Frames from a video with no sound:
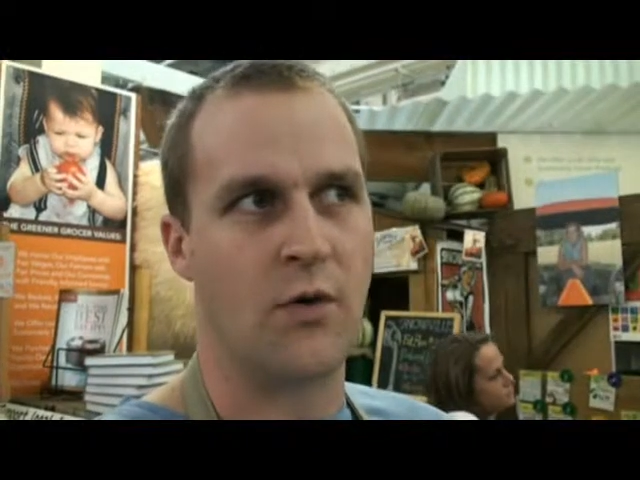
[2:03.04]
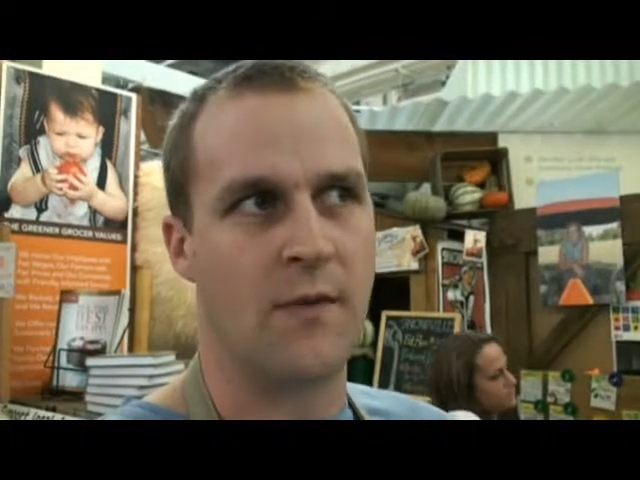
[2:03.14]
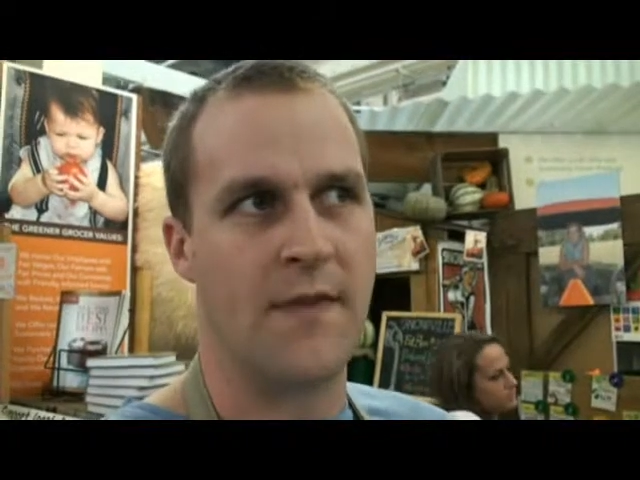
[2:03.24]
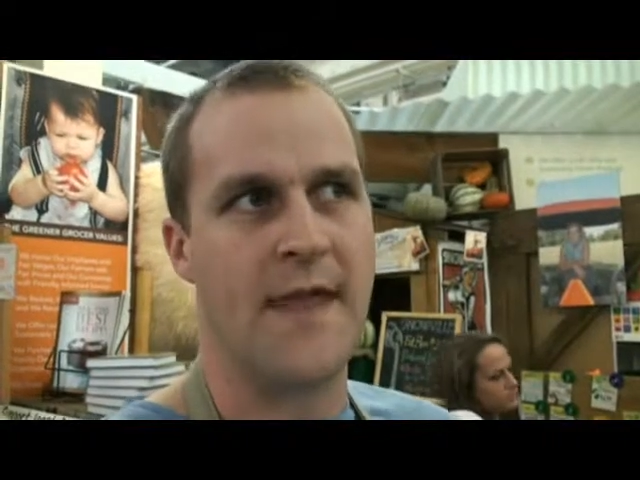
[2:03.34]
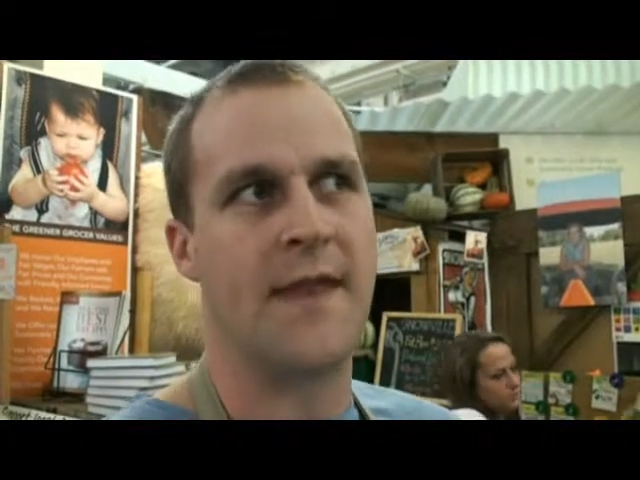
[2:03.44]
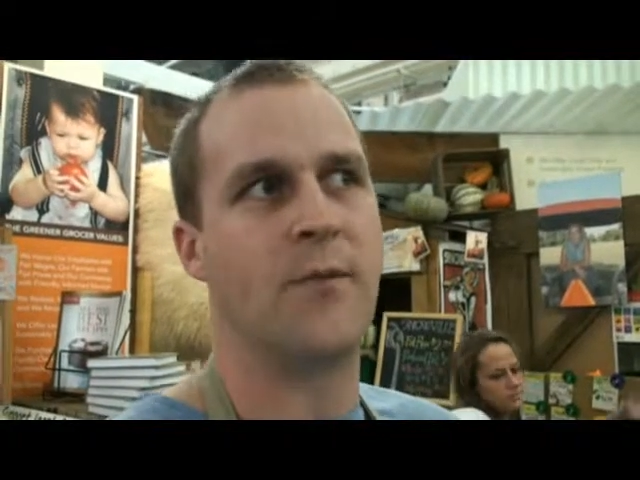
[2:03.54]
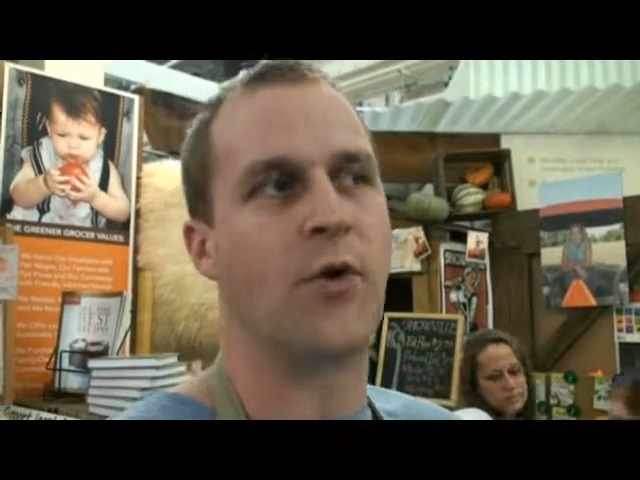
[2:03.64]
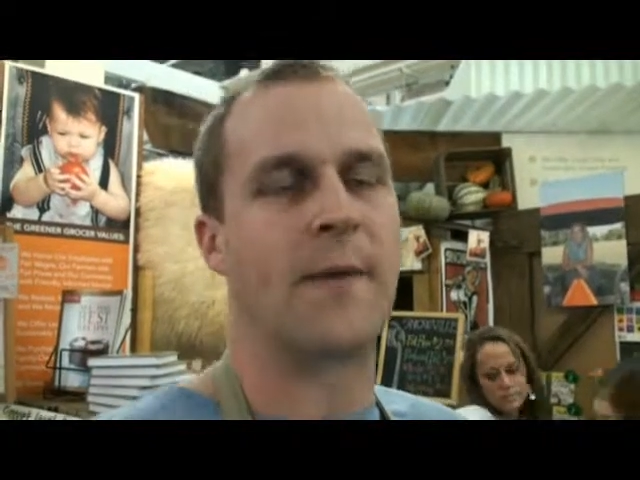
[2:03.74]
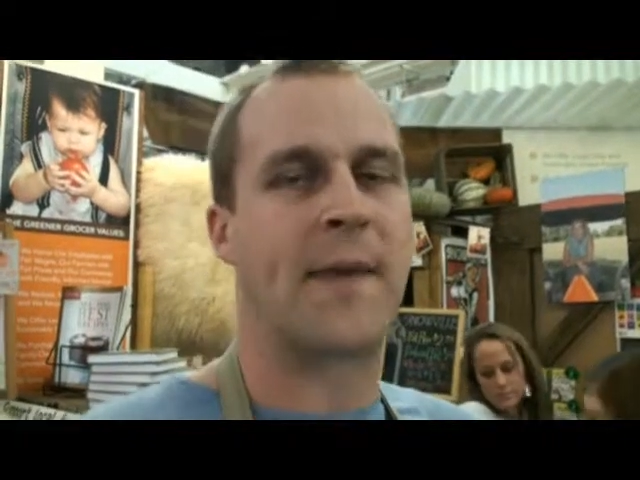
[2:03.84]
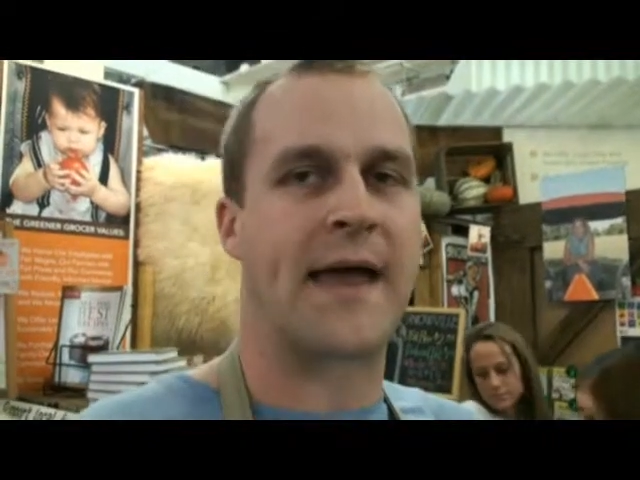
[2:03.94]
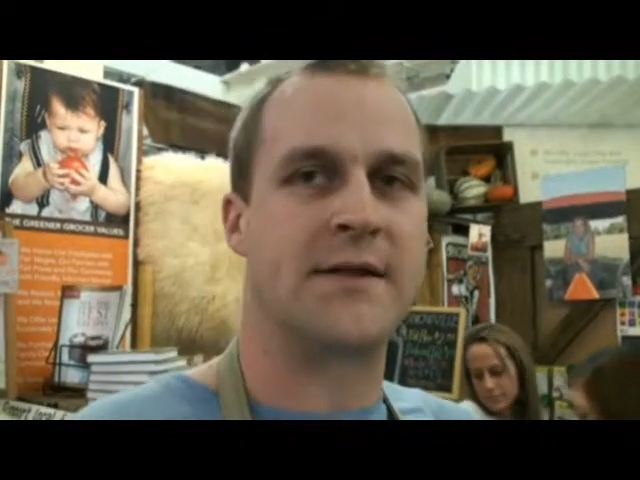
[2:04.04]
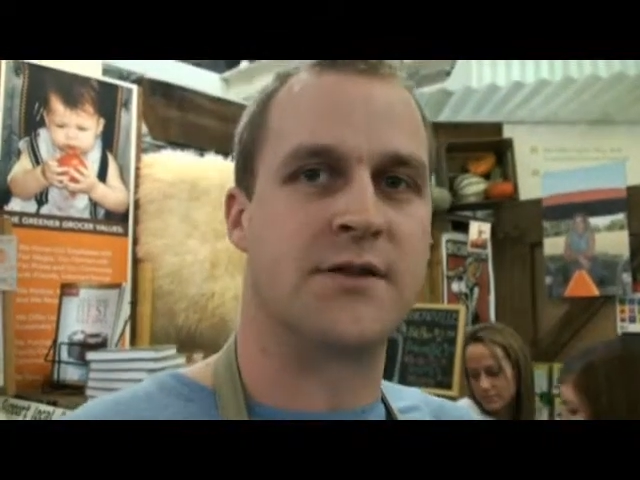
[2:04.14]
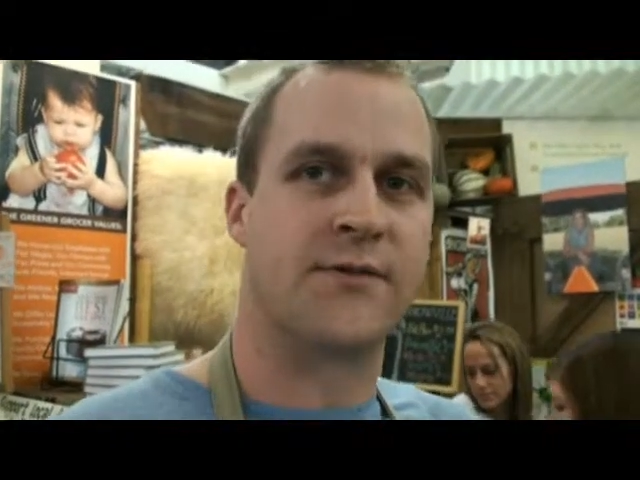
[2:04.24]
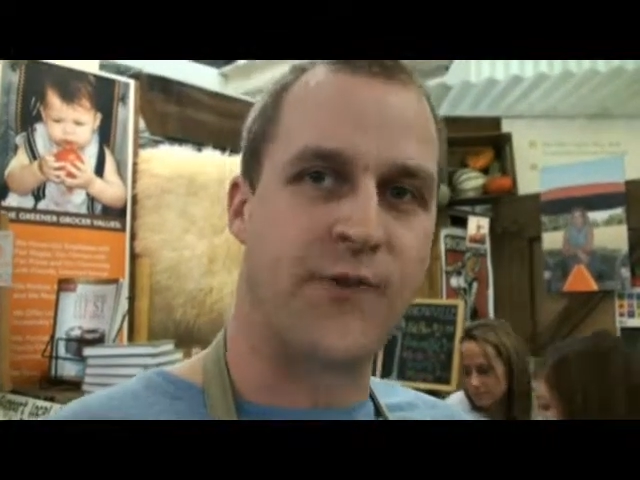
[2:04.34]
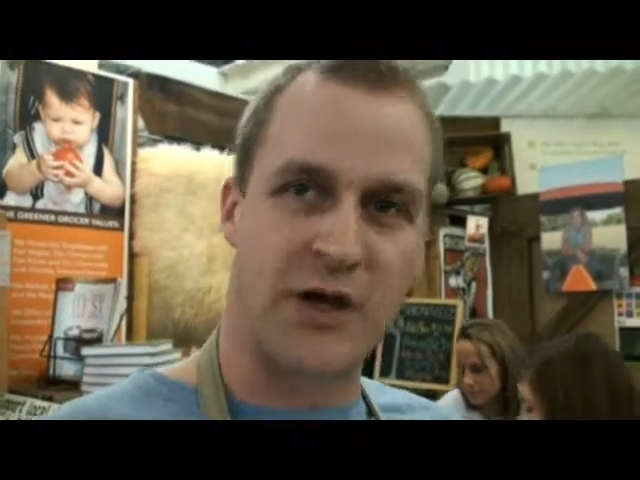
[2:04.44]
and then we'll get back into
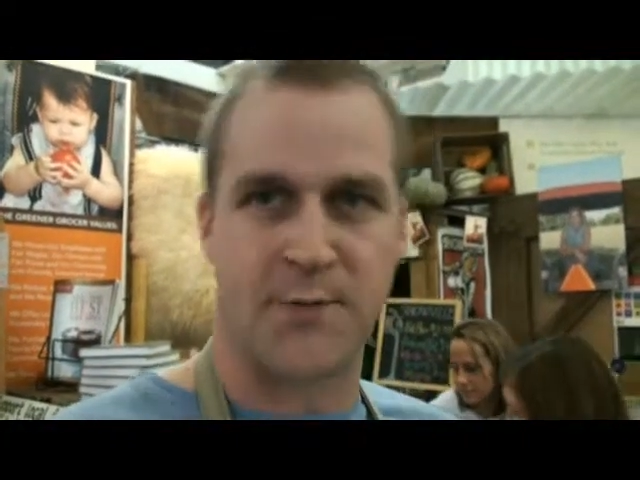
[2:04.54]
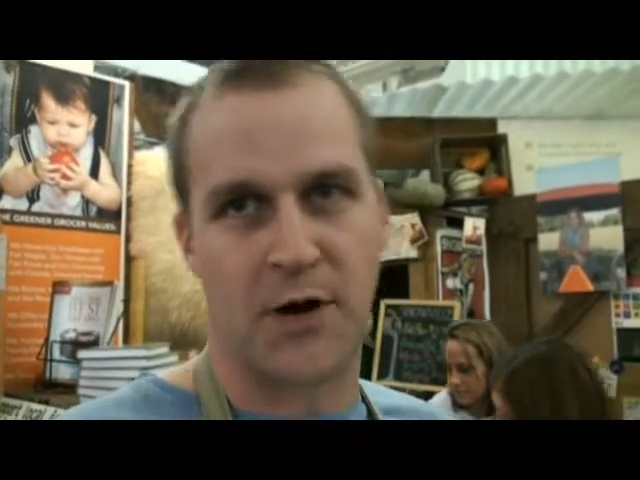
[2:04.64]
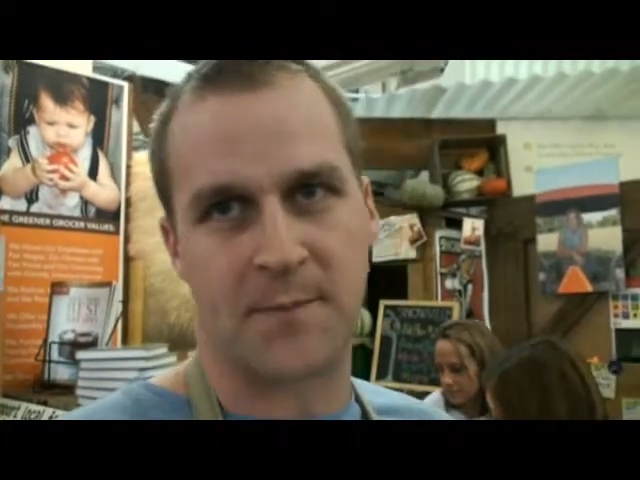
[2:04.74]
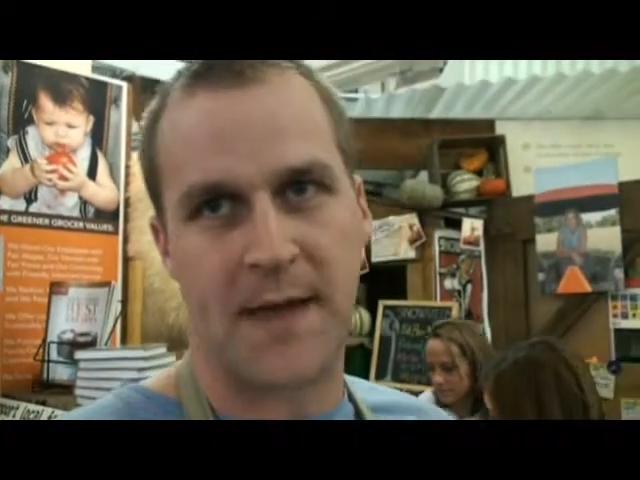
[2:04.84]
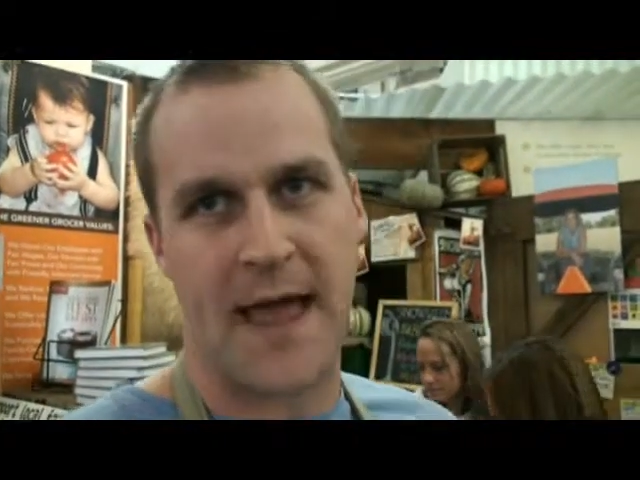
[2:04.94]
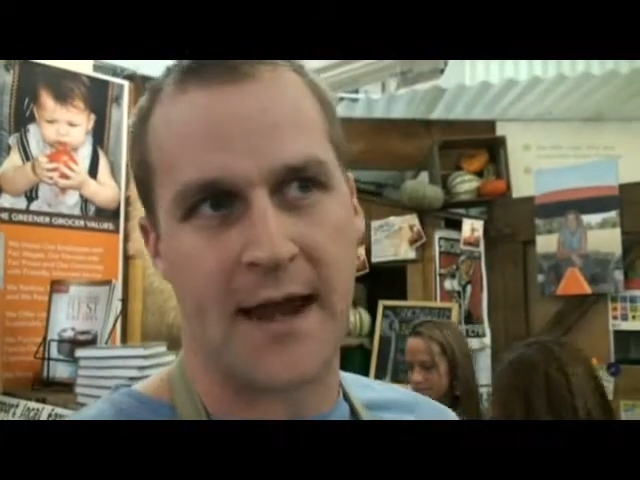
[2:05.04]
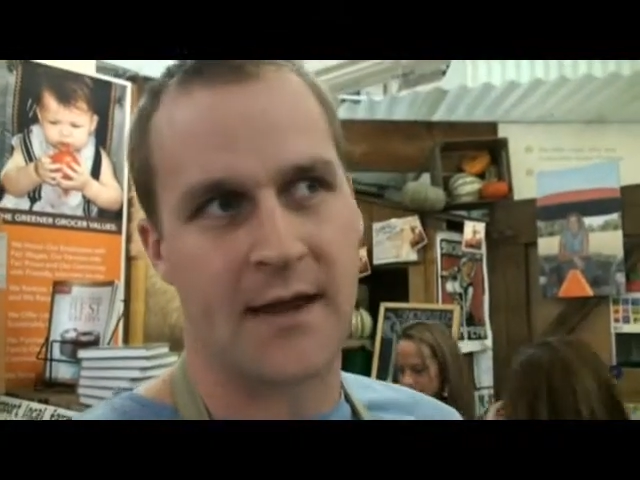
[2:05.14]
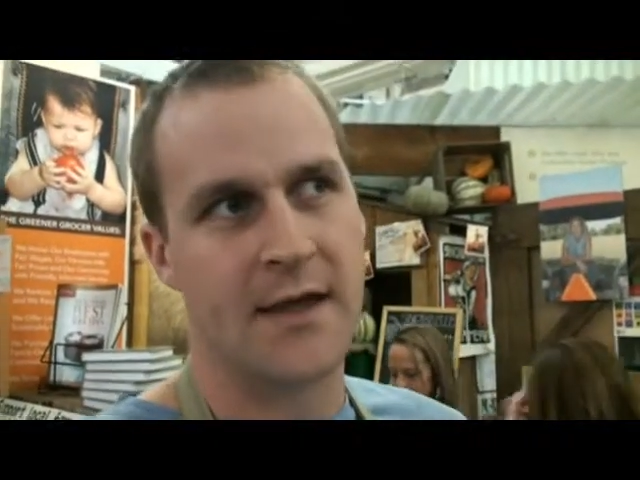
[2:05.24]
the fresh market bag.